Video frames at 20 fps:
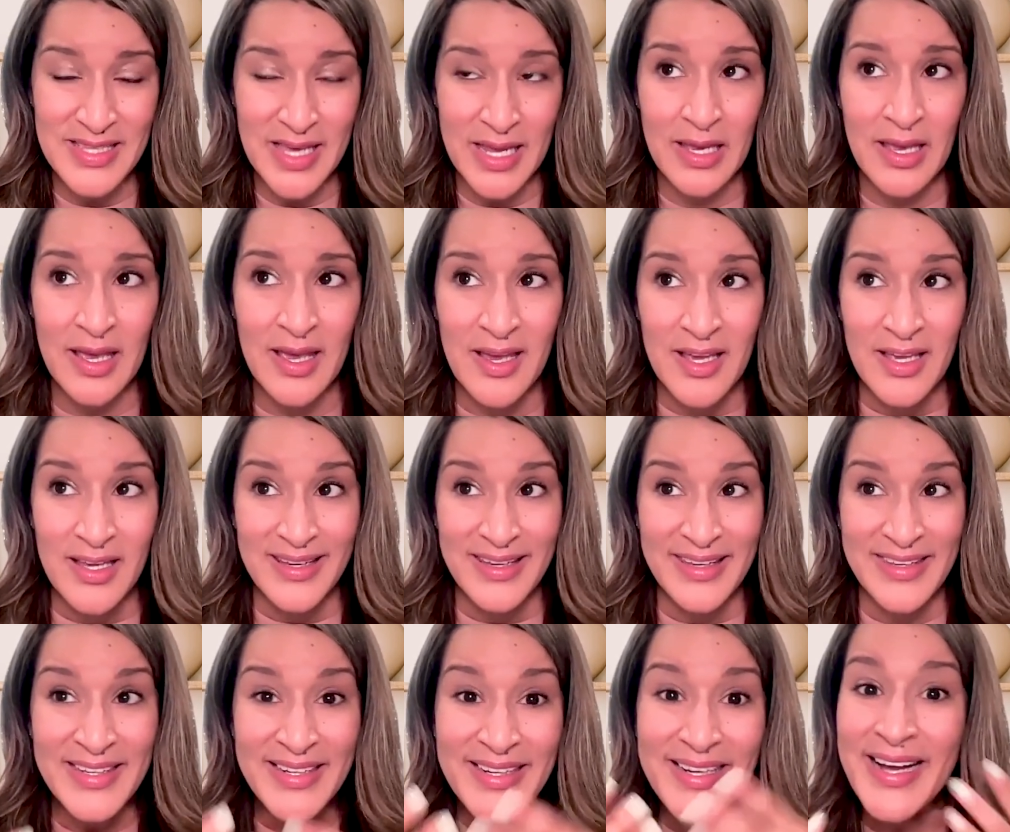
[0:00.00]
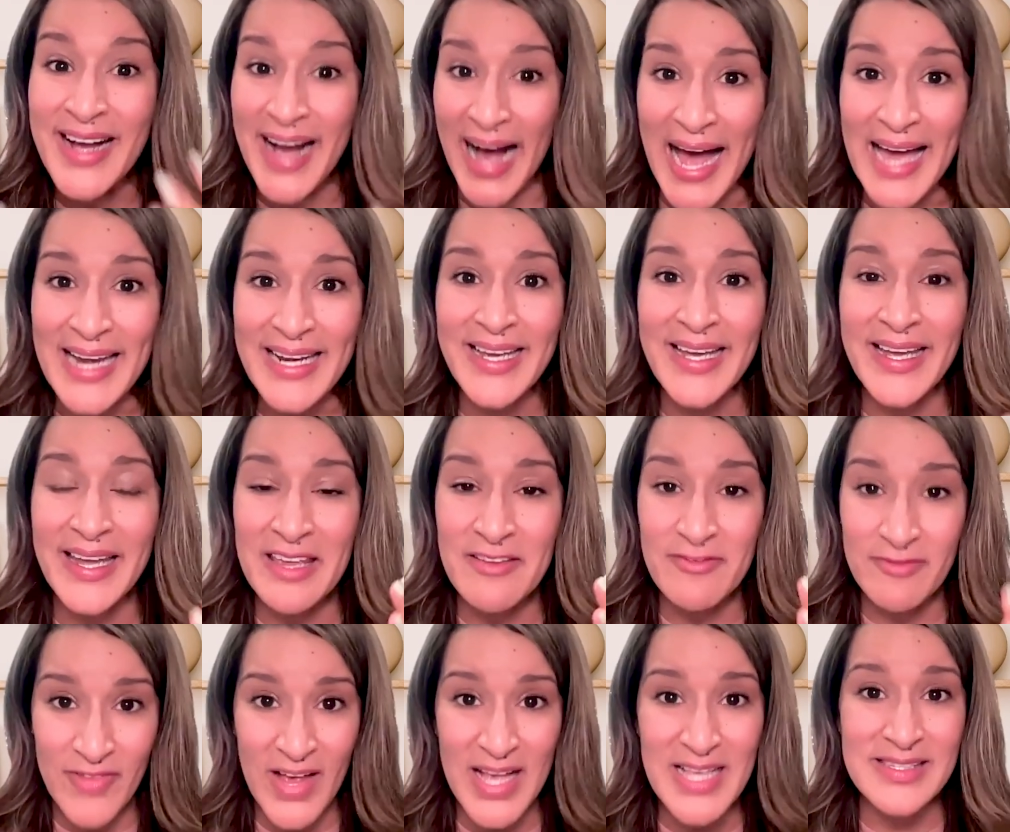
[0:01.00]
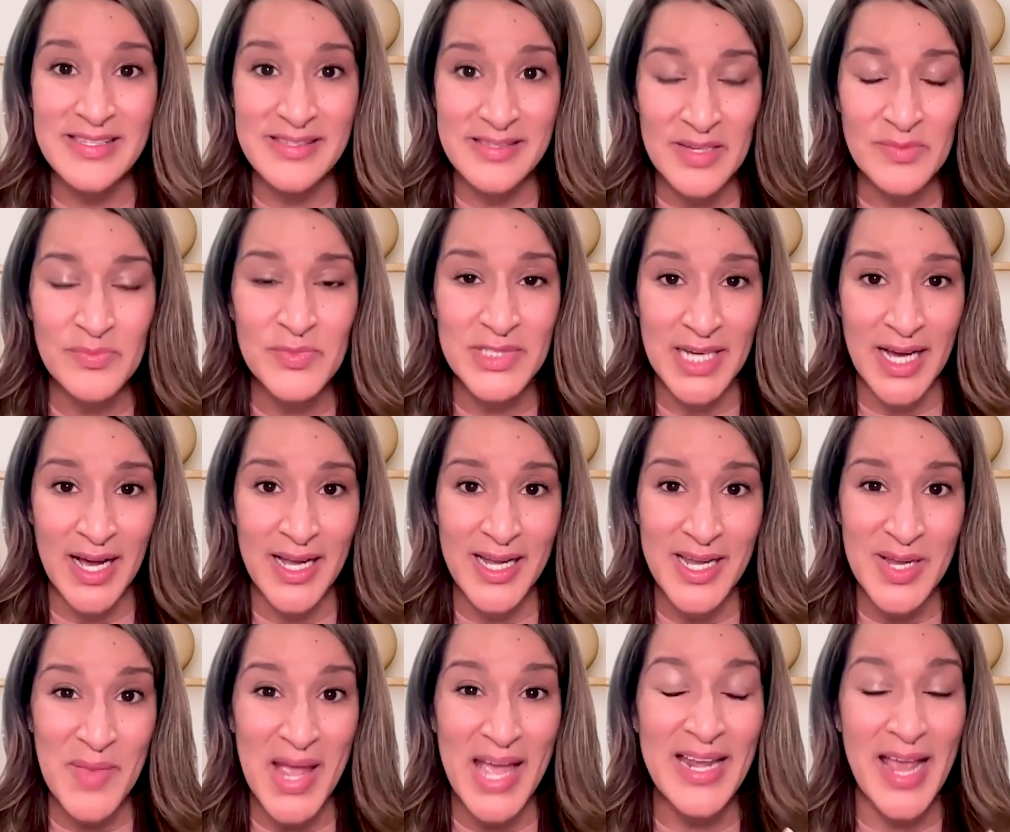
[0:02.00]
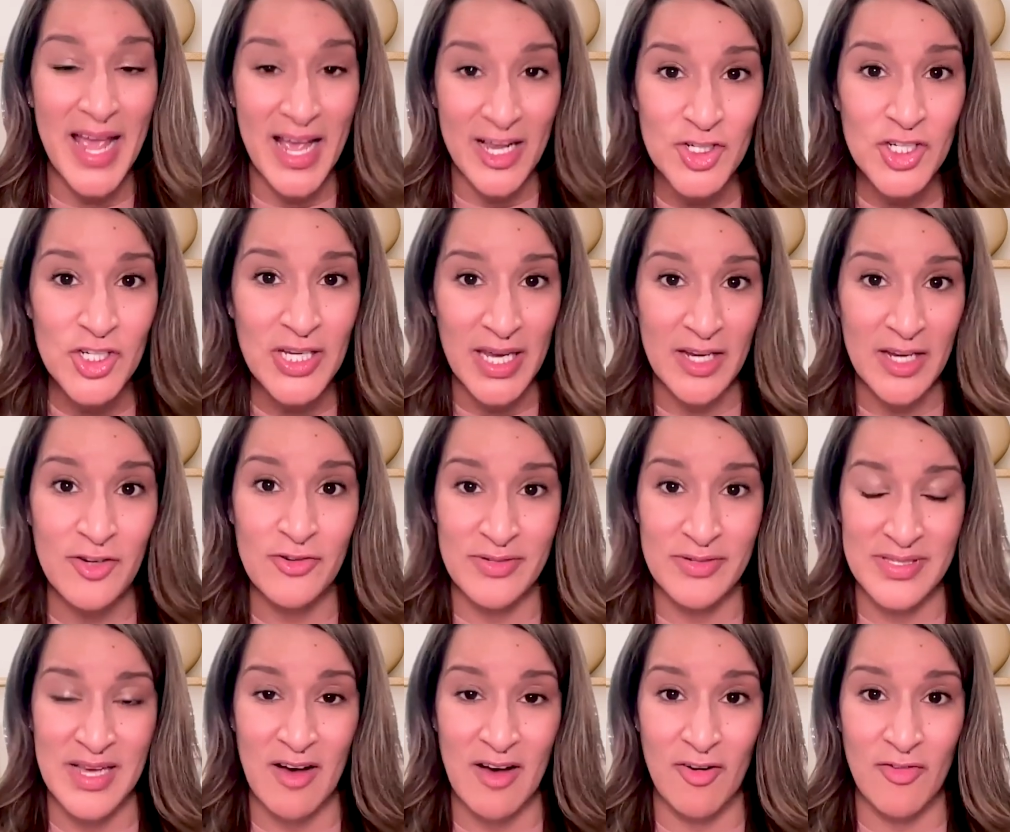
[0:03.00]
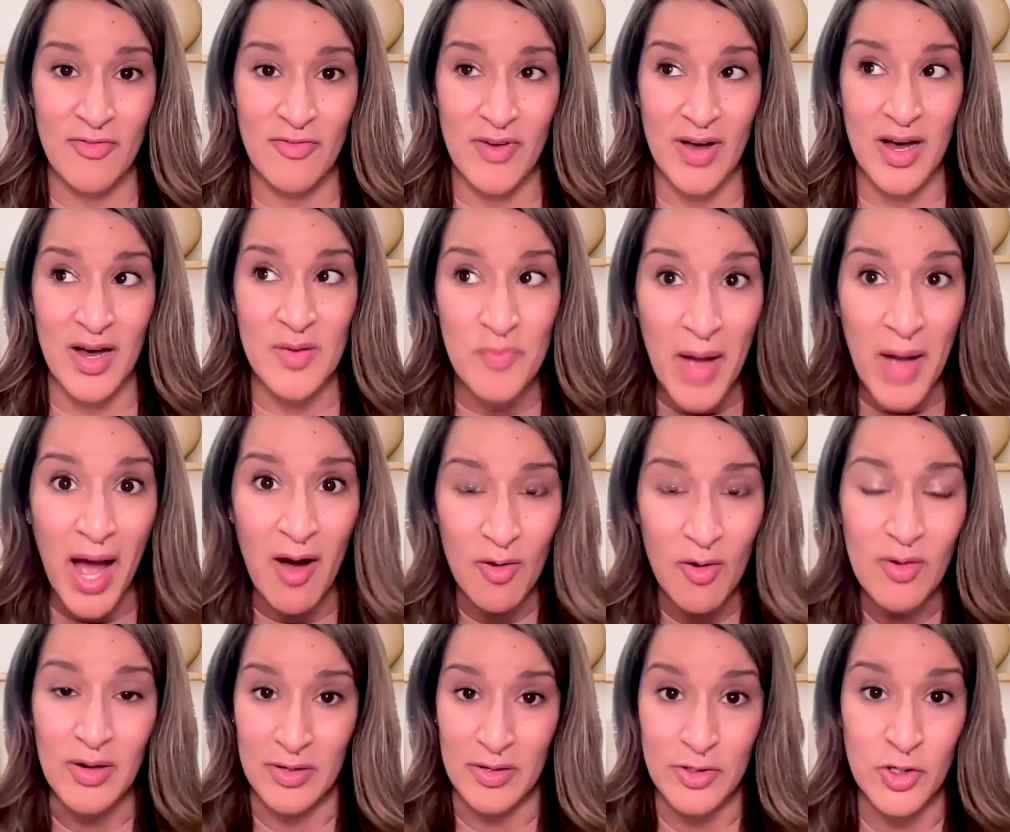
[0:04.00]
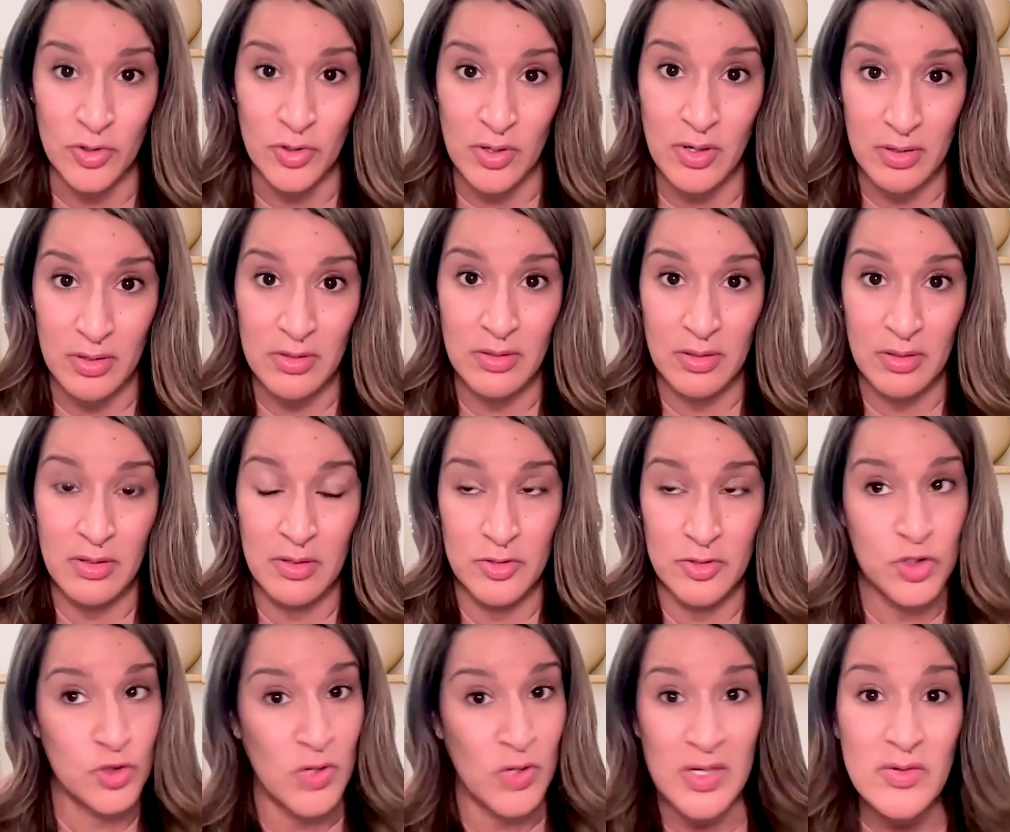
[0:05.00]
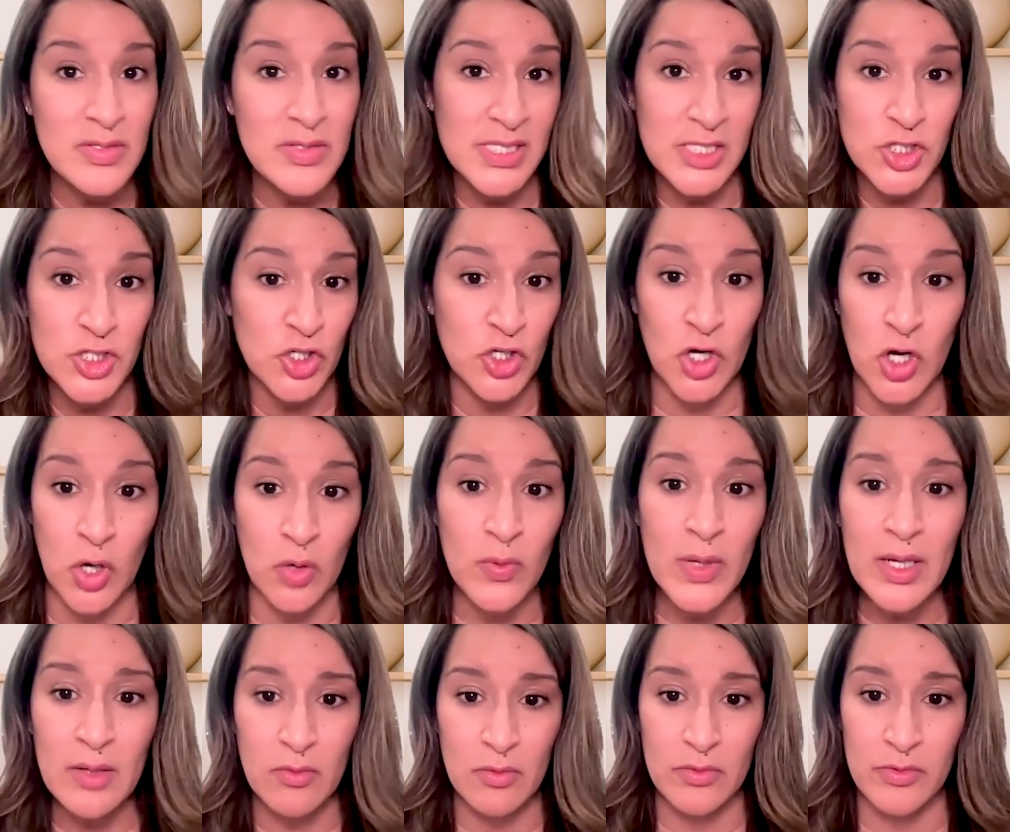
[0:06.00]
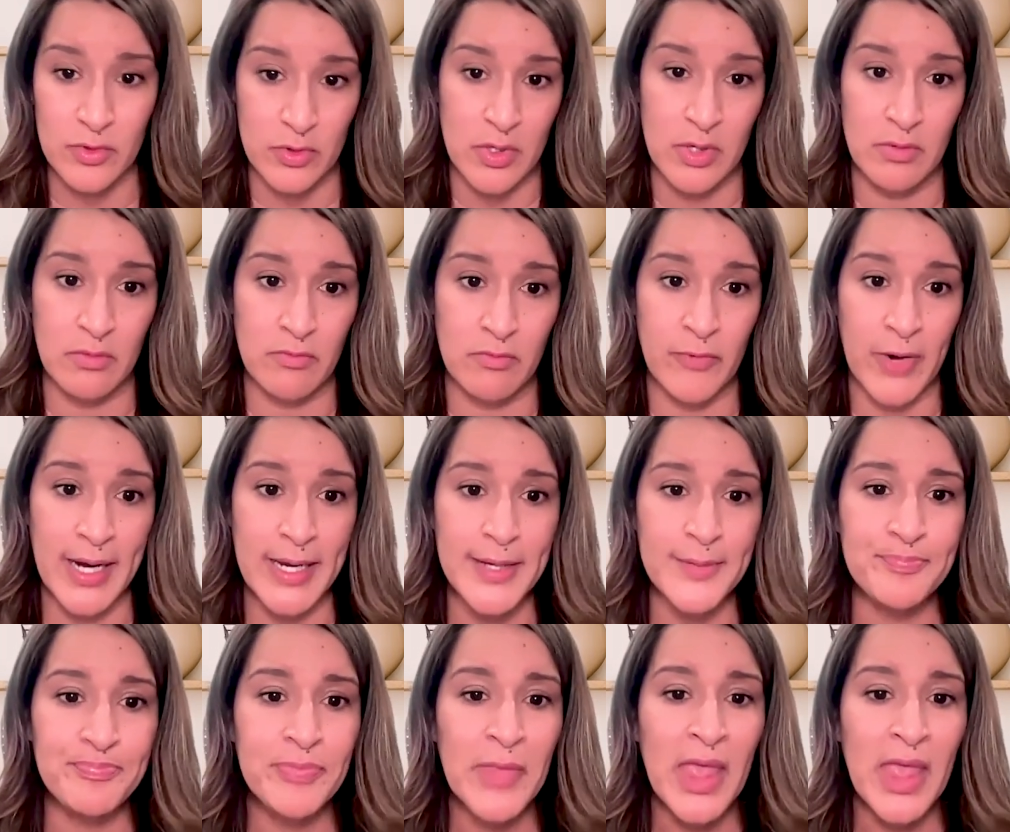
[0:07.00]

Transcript: Like, you gotta invest some time and educate yourself about your struggles that you're going through, right?